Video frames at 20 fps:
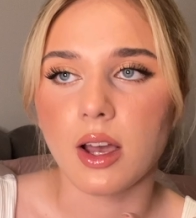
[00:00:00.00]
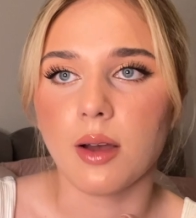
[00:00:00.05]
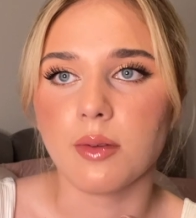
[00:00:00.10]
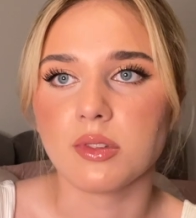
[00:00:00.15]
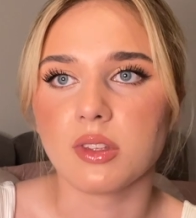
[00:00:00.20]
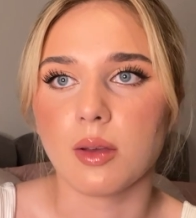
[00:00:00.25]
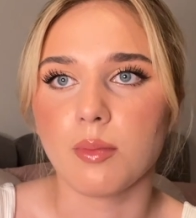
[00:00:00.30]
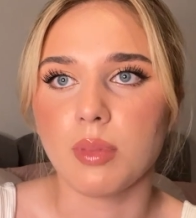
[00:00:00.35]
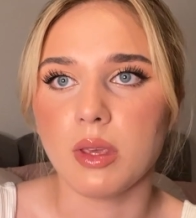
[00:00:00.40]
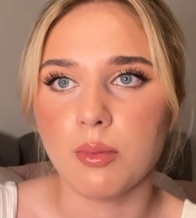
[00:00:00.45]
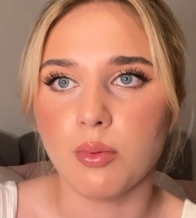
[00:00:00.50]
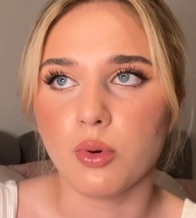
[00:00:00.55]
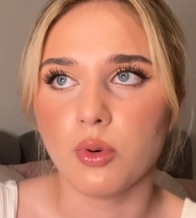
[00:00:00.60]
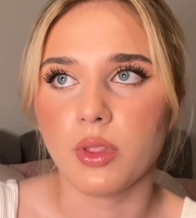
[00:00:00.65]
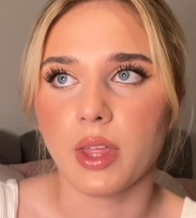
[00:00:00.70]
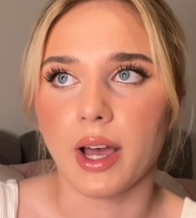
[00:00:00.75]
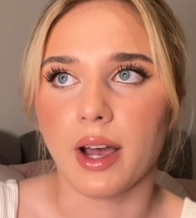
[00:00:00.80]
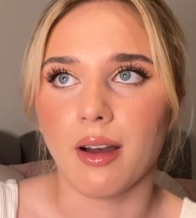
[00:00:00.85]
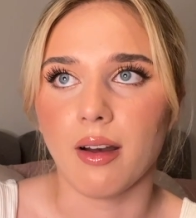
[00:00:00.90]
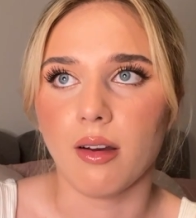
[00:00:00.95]
so that people
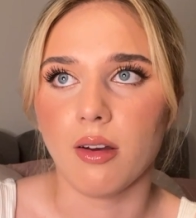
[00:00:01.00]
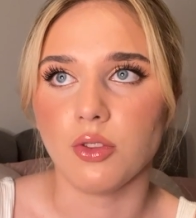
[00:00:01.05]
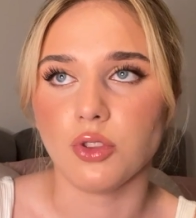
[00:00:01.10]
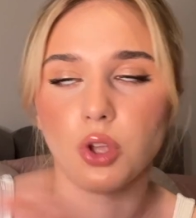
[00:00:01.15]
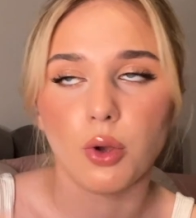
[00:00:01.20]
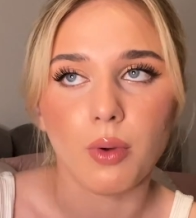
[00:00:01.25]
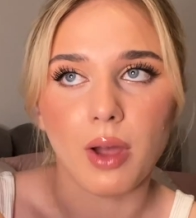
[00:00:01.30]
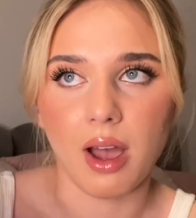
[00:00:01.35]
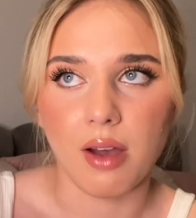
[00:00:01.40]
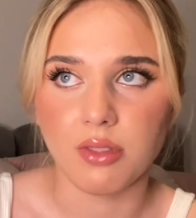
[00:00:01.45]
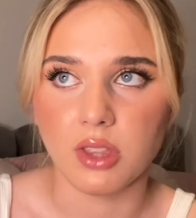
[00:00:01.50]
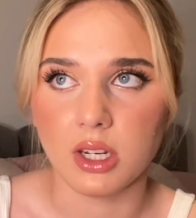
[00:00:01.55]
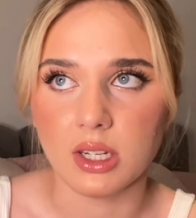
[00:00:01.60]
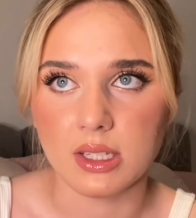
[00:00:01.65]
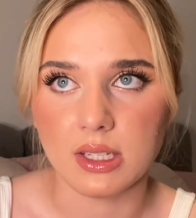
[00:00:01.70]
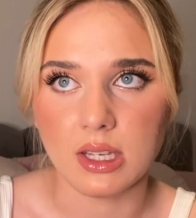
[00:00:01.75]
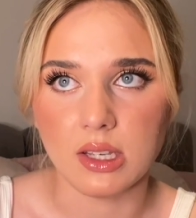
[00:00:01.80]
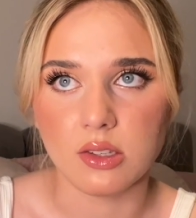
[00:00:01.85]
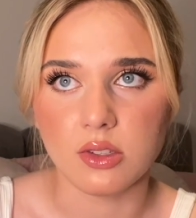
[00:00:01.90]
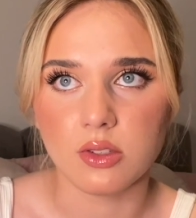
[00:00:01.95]
that don't have the
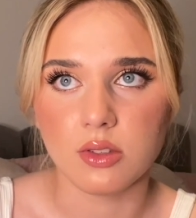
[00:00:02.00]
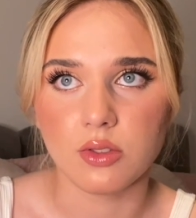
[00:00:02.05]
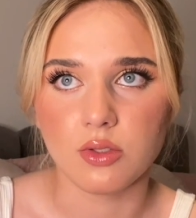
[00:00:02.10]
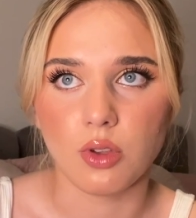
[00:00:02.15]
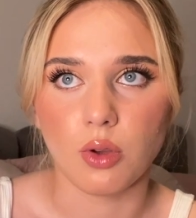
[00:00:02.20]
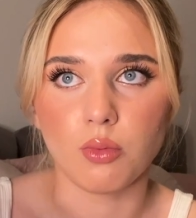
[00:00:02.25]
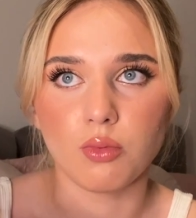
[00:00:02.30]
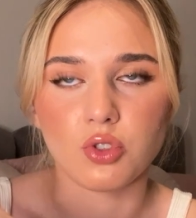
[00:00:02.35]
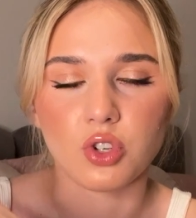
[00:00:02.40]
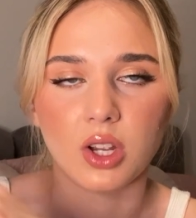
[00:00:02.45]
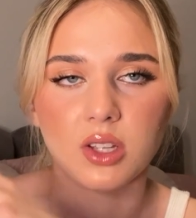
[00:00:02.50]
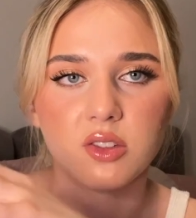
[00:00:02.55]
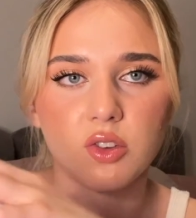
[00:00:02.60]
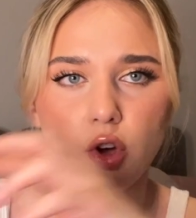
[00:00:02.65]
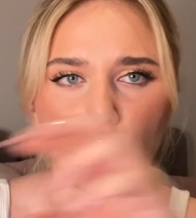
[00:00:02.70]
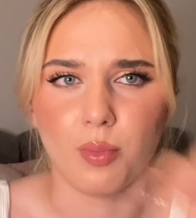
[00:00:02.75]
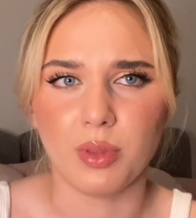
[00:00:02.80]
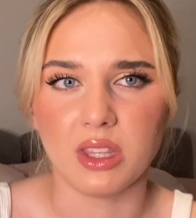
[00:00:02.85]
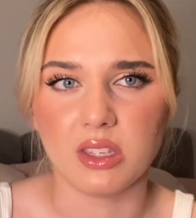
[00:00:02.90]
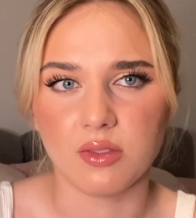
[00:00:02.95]
disease don't try to
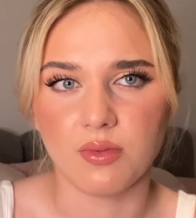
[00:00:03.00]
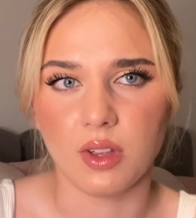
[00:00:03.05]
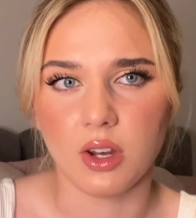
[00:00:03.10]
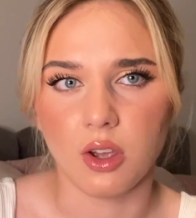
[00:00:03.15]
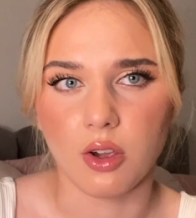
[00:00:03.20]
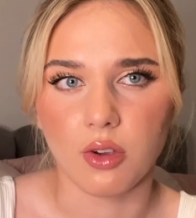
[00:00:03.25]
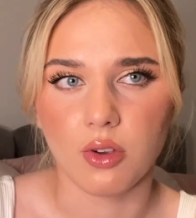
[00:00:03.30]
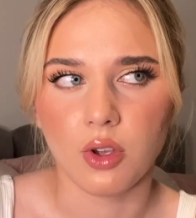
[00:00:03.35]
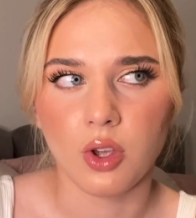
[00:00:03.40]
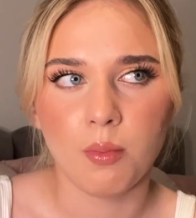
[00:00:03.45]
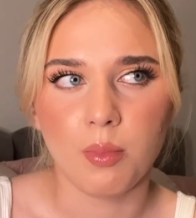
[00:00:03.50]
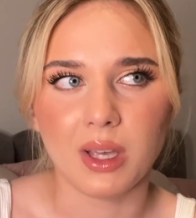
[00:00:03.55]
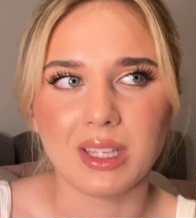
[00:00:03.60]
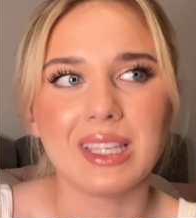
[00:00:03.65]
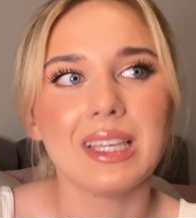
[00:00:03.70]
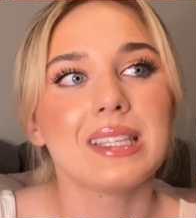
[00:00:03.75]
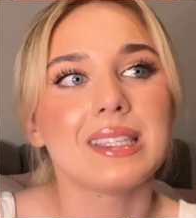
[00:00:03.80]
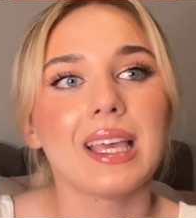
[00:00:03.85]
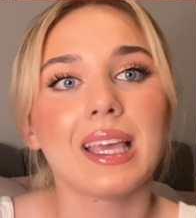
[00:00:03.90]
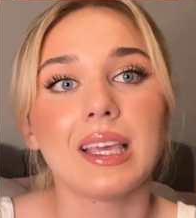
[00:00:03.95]
copy this video, because
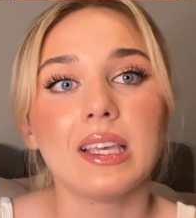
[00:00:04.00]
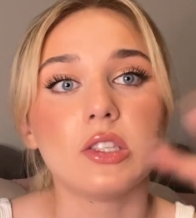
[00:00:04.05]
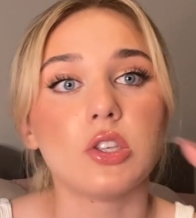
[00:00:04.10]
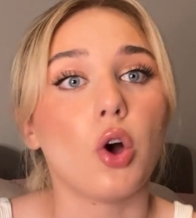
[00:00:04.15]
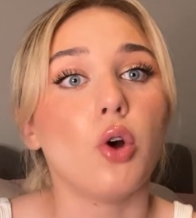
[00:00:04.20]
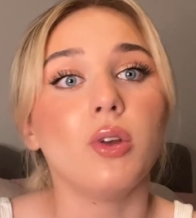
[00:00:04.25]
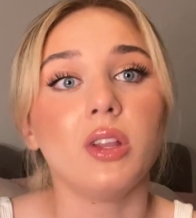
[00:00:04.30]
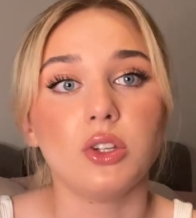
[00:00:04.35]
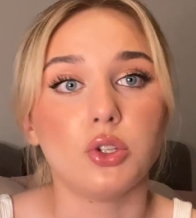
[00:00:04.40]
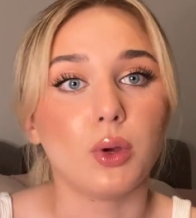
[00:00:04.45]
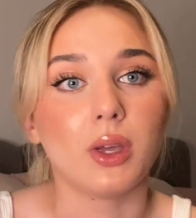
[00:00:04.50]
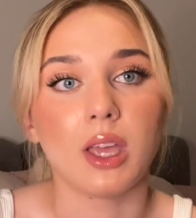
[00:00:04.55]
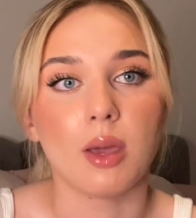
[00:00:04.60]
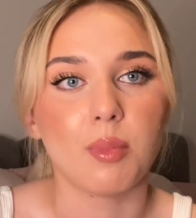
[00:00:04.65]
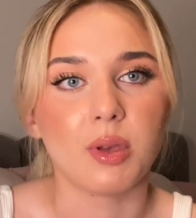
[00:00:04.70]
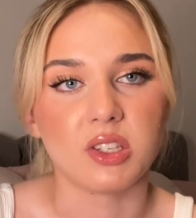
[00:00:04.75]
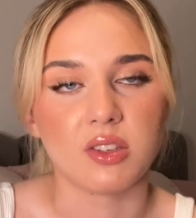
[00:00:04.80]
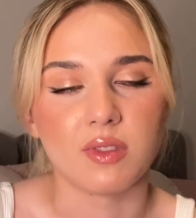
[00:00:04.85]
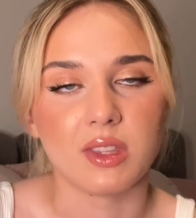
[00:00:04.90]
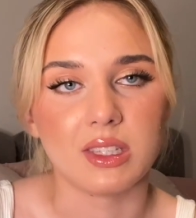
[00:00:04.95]
he's saying he's only doing it
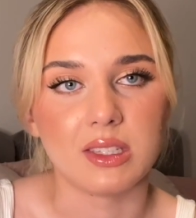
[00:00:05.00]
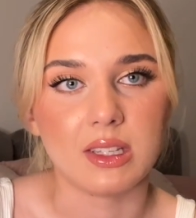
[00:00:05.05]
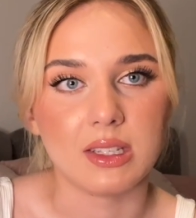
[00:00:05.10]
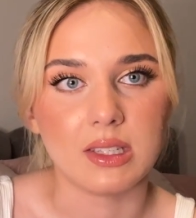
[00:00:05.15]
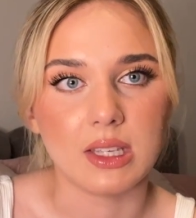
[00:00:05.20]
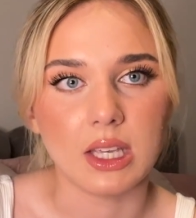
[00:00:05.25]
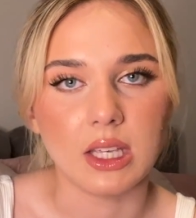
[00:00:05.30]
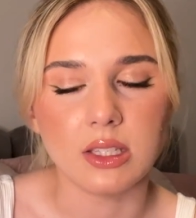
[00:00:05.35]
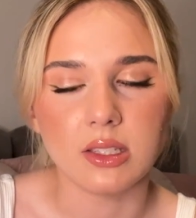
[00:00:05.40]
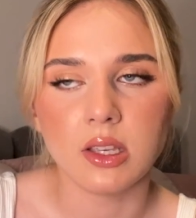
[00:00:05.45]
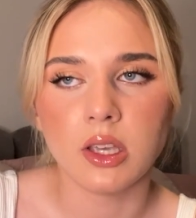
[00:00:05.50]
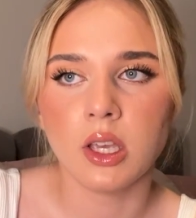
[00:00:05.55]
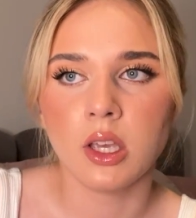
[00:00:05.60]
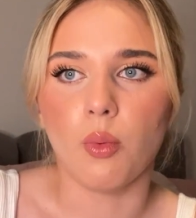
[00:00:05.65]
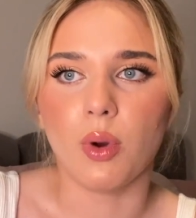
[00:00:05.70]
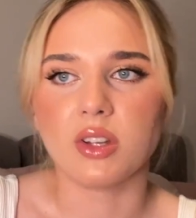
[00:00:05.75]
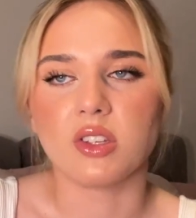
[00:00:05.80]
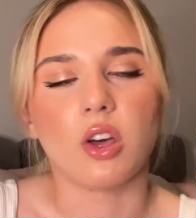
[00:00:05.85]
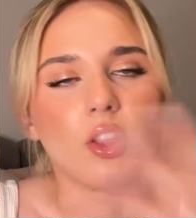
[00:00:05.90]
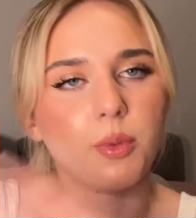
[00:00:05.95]
because of this disease,
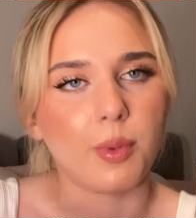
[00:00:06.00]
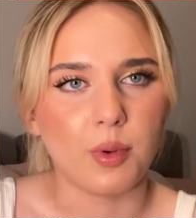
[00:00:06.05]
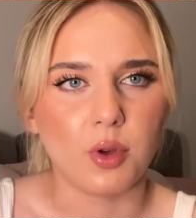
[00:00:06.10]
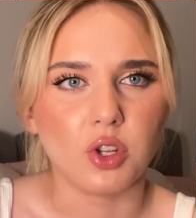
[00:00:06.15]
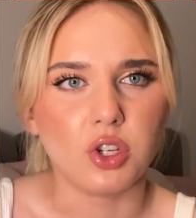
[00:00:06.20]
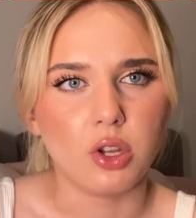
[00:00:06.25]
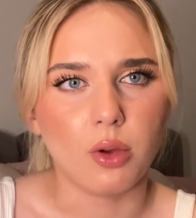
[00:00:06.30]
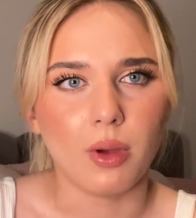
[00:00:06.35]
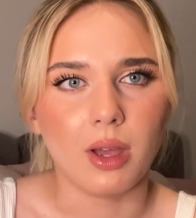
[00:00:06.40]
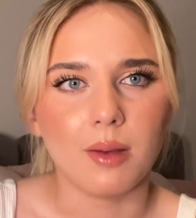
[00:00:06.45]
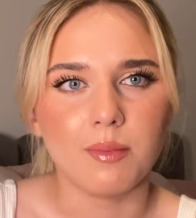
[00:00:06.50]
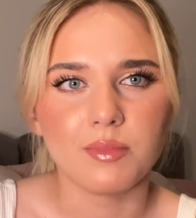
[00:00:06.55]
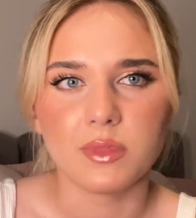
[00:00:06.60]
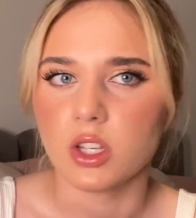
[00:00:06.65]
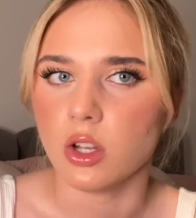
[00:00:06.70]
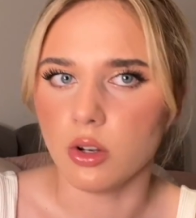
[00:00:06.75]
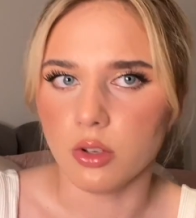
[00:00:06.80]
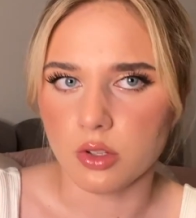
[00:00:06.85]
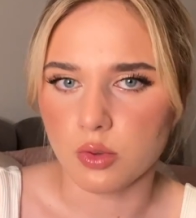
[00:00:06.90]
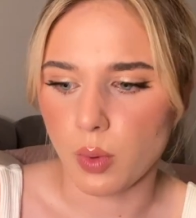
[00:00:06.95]
whereas other people could do it
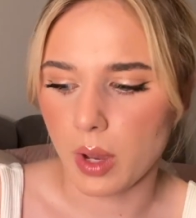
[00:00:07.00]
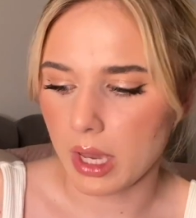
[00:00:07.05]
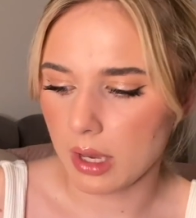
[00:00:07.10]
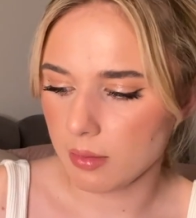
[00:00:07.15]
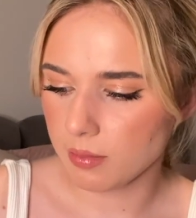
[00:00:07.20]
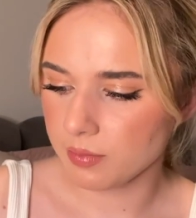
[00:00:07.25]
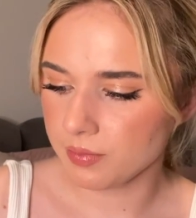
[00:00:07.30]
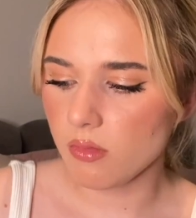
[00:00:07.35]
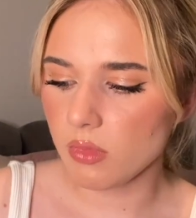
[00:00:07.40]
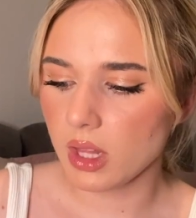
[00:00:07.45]
to lose weight.